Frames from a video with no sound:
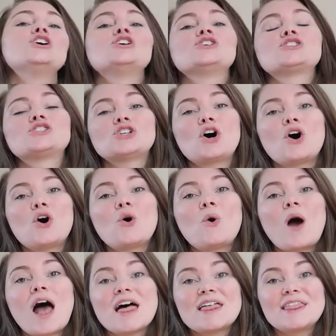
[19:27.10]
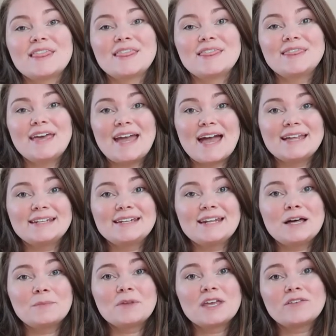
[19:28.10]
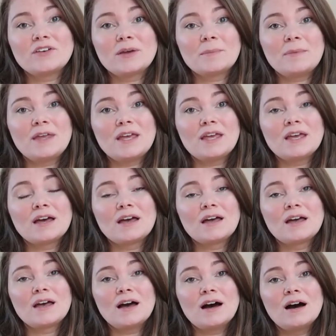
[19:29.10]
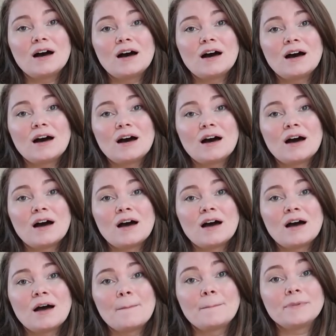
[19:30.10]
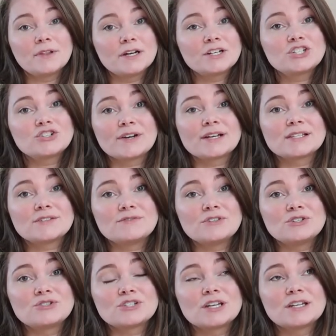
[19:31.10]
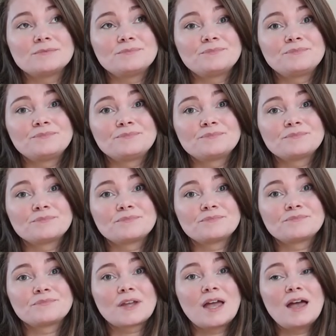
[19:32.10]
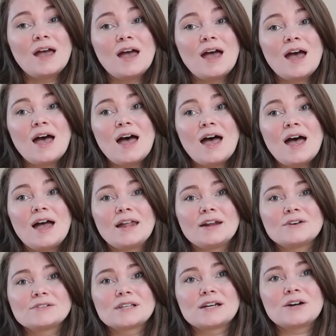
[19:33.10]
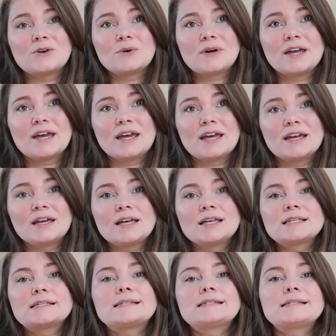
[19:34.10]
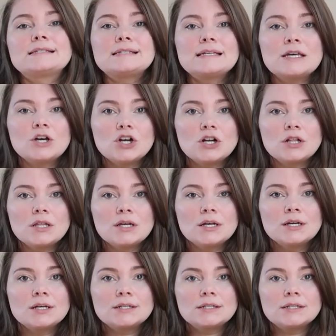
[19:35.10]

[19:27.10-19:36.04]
so they ended up giving me uh, blood transfusion. And I was like, okay, still